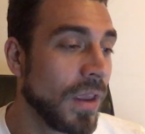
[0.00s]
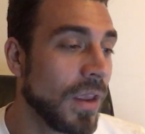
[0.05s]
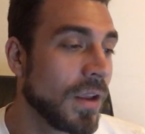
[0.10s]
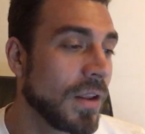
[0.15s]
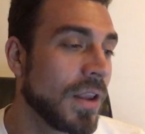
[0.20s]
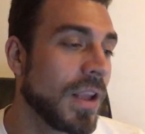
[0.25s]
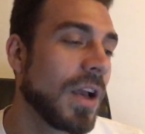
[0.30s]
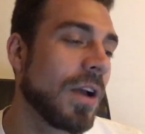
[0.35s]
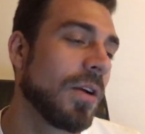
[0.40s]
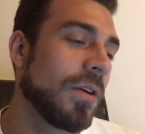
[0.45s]

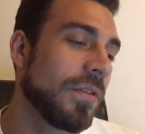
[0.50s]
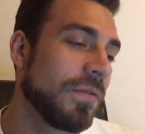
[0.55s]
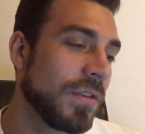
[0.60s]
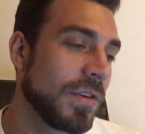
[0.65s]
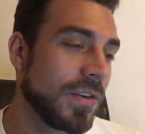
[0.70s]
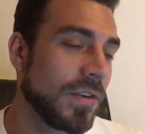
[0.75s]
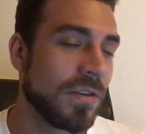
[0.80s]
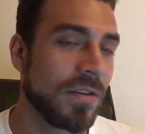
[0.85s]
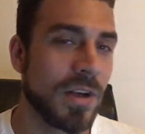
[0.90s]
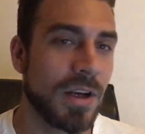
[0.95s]
Now, this
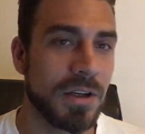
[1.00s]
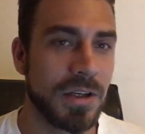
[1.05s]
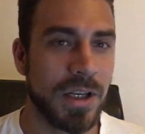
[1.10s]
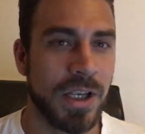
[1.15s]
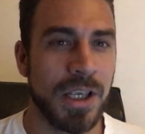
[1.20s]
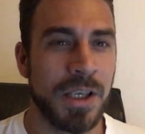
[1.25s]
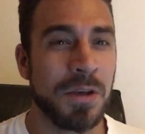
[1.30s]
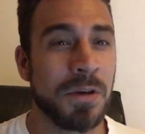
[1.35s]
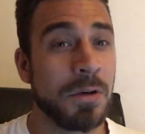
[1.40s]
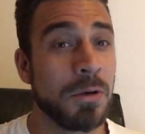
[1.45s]
is not
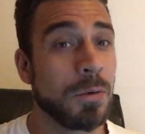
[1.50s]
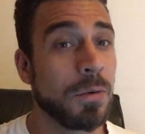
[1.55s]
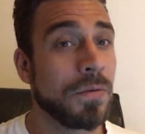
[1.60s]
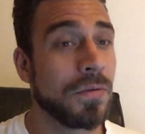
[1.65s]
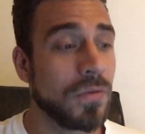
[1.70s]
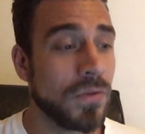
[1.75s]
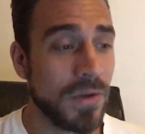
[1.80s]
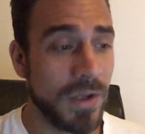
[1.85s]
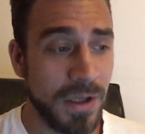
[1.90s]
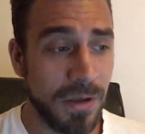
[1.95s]
a
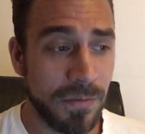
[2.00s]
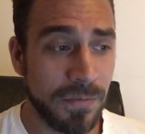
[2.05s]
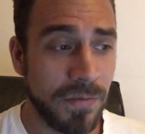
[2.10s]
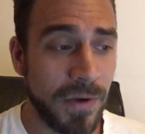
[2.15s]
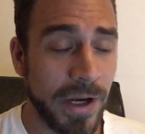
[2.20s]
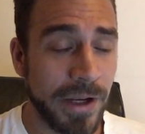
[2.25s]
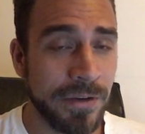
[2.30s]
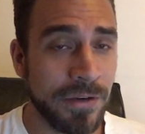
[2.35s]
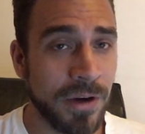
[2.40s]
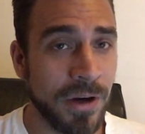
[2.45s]
UFC
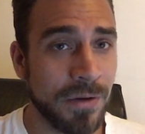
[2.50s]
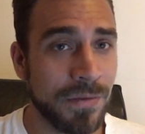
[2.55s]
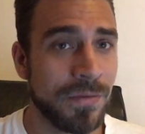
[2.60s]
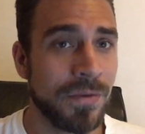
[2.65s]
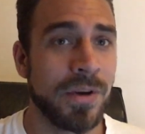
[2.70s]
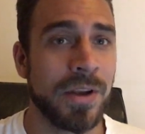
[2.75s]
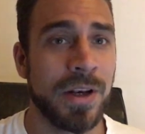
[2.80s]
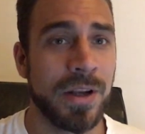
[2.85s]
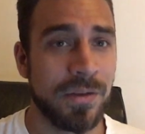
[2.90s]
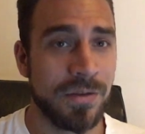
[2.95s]
fight offer.
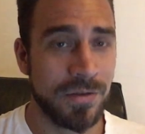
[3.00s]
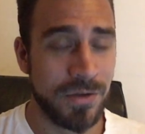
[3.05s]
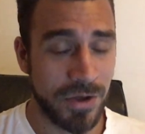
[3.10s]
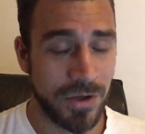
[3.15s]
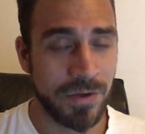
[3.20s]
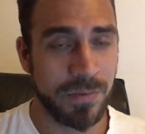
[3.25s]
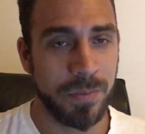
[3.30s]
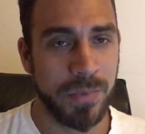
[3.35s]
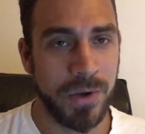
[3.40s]
It has just